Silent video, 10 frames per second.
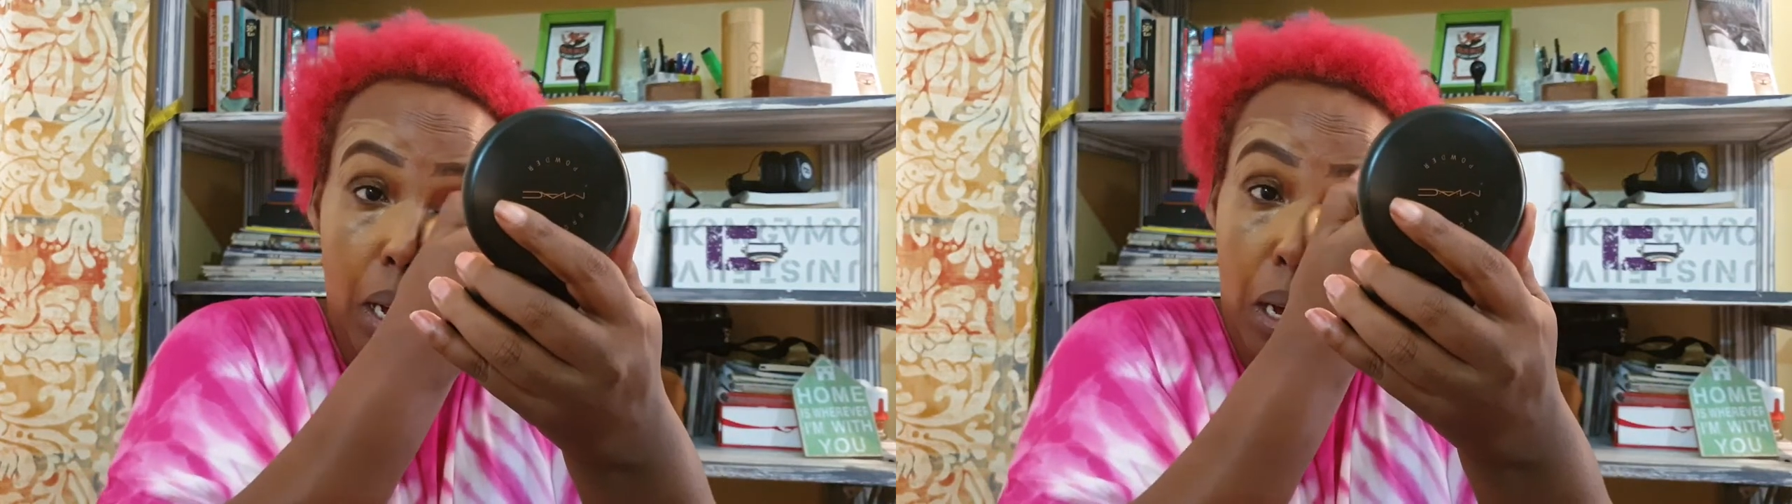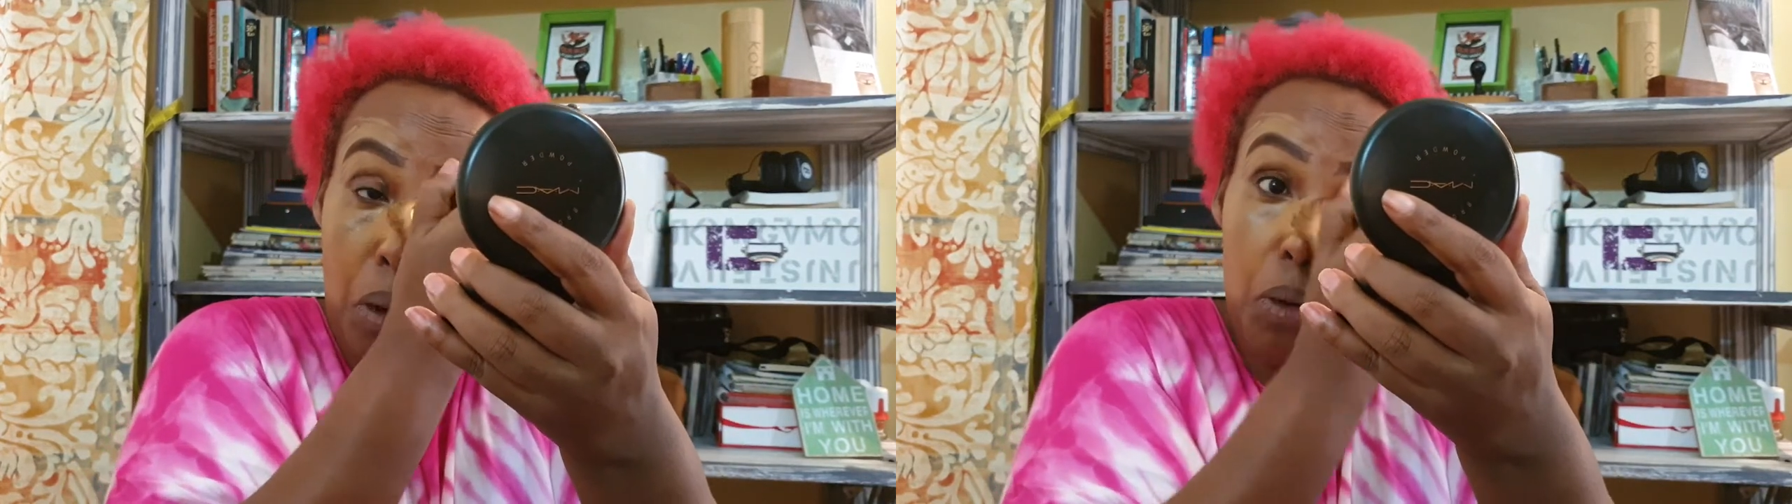
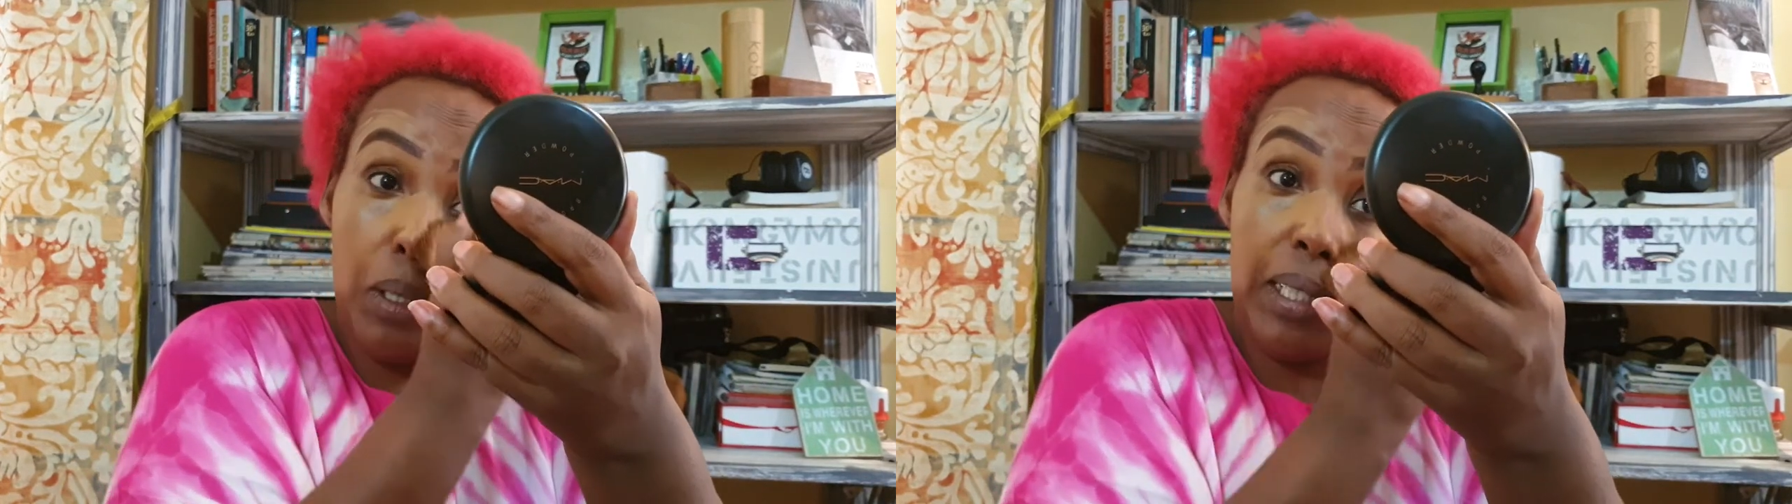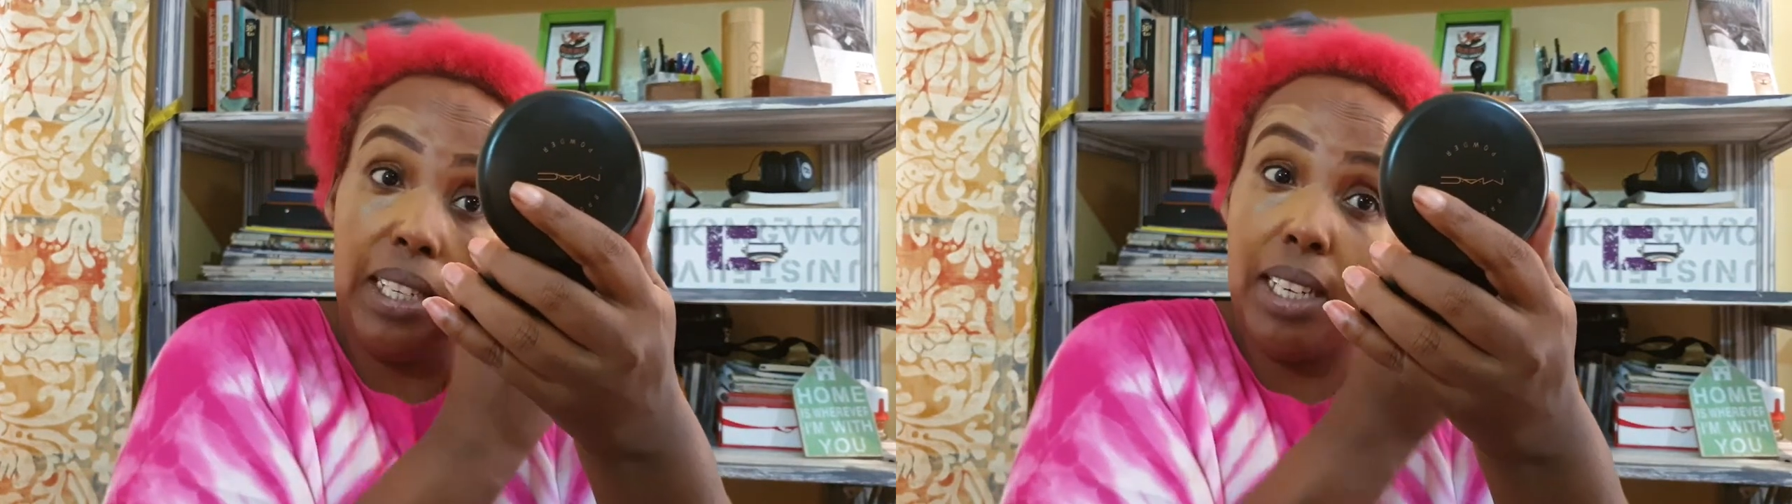I
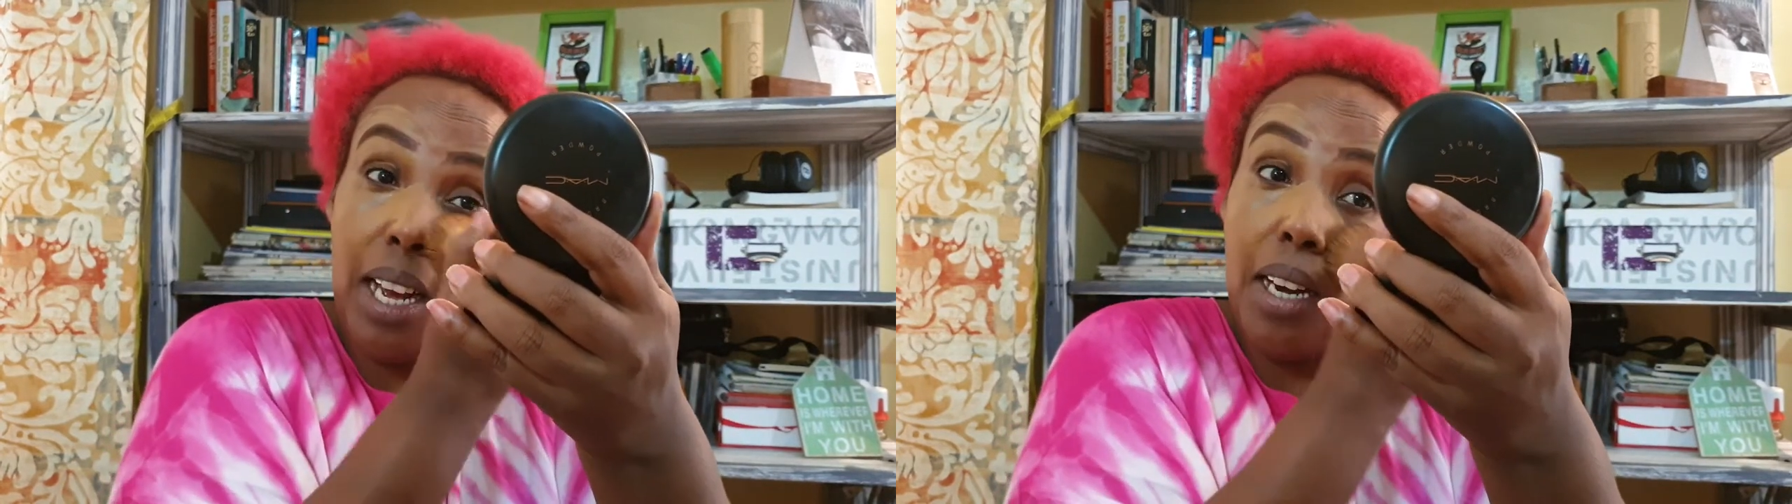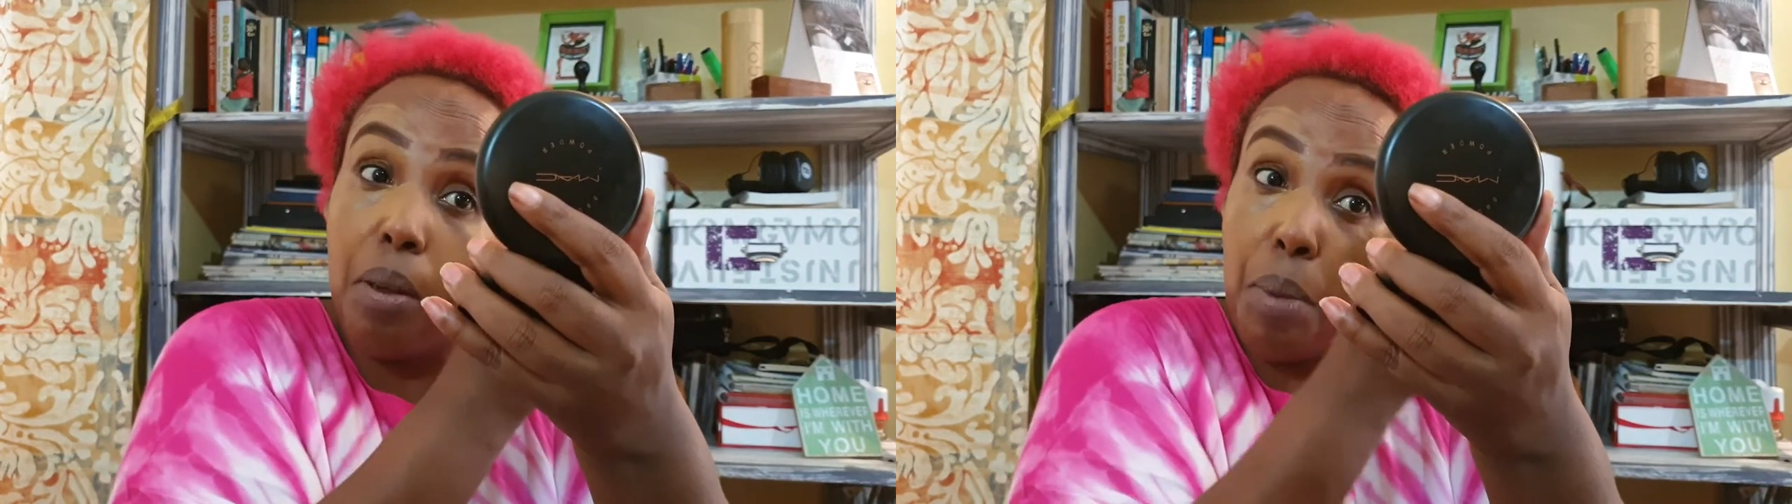always start
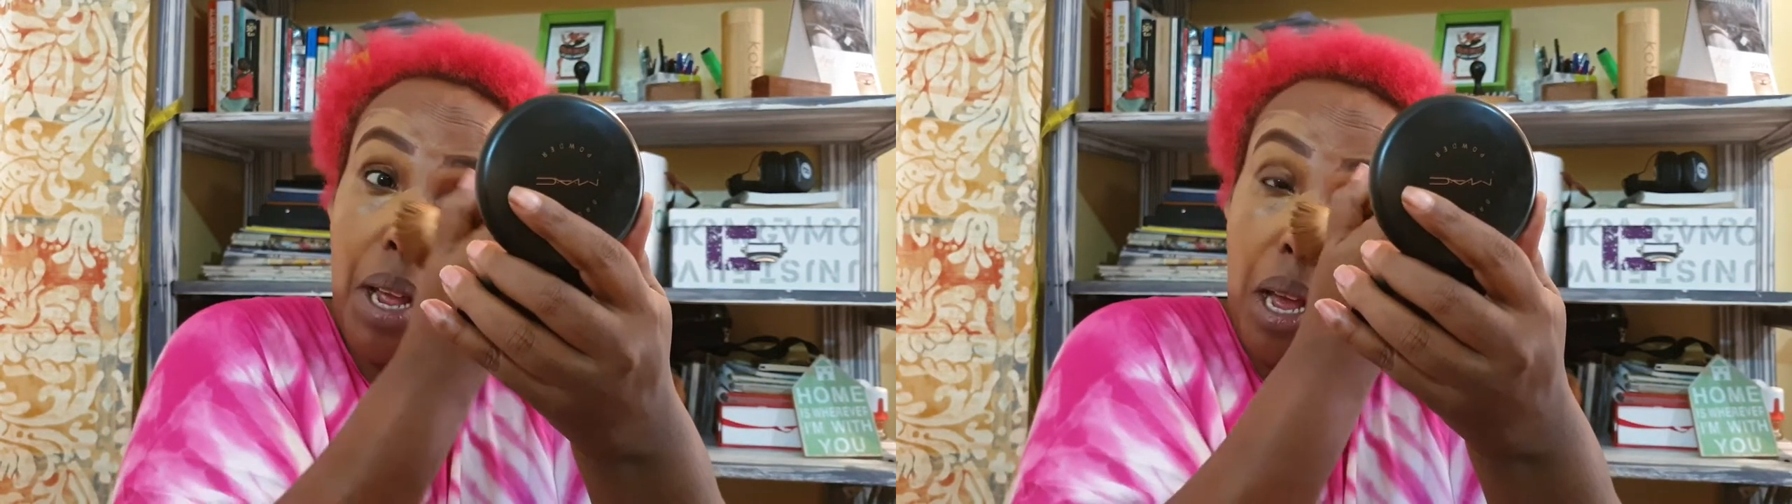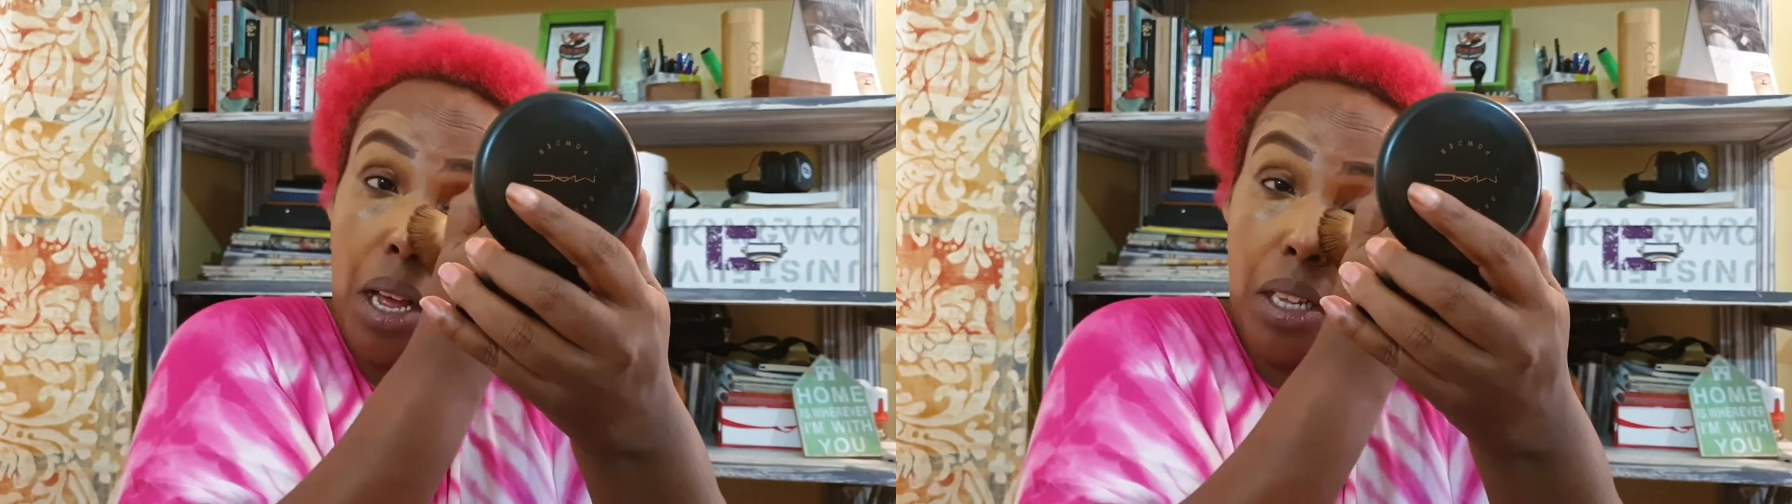under my
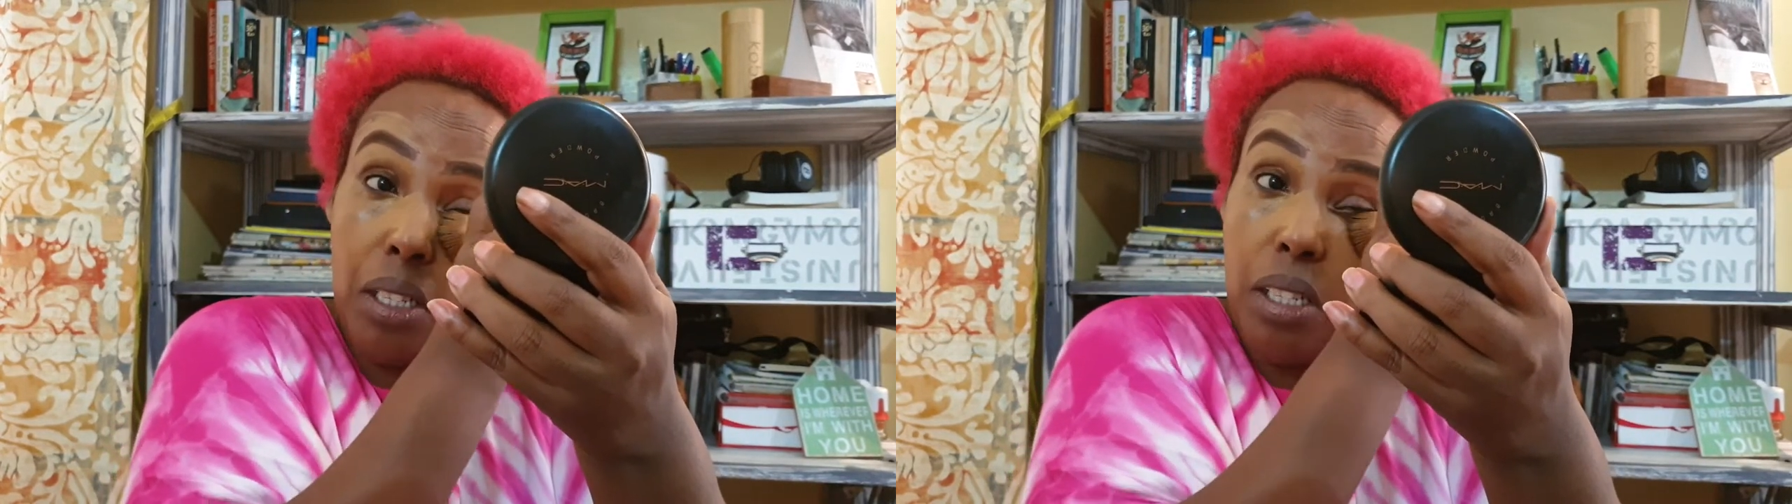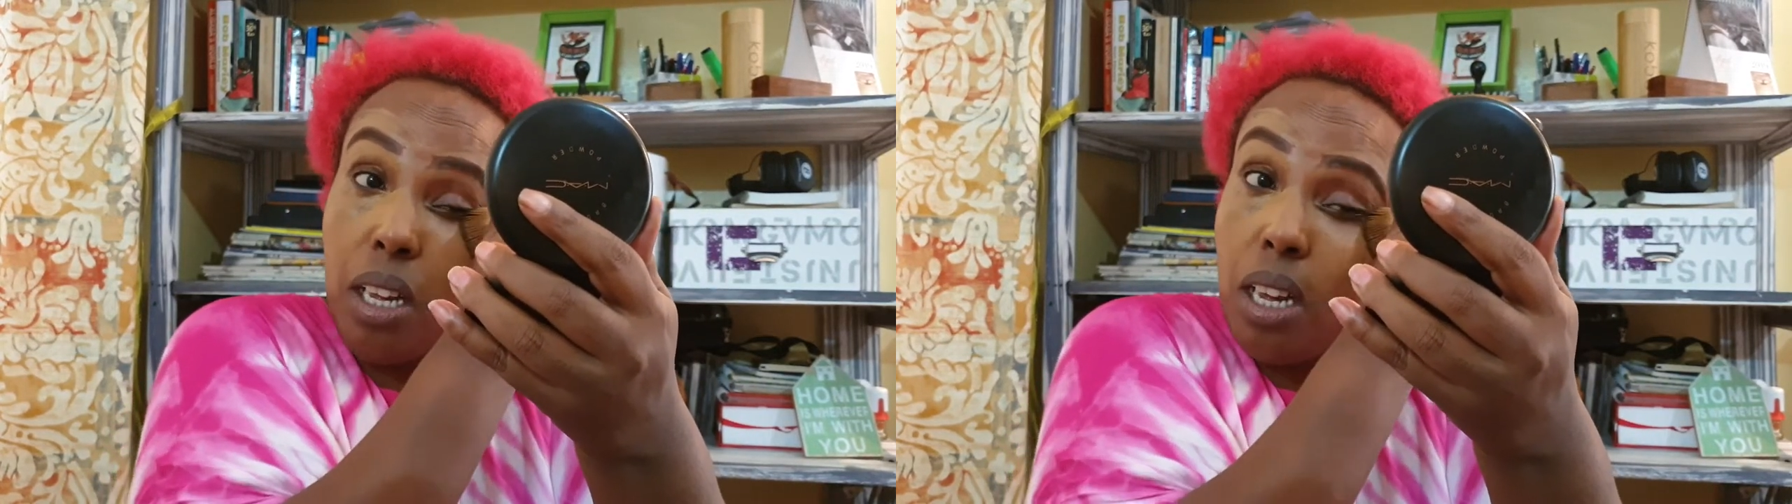eyes.